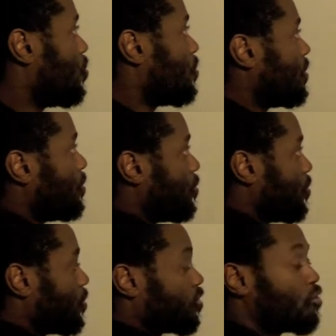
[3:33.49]
when we
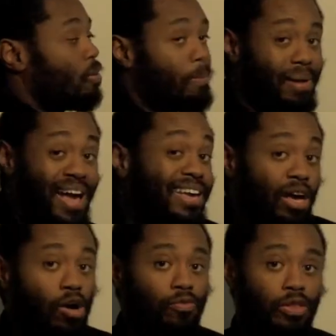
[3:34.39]
throw a
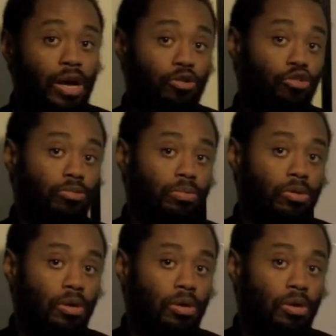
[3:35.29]
blanket over that group.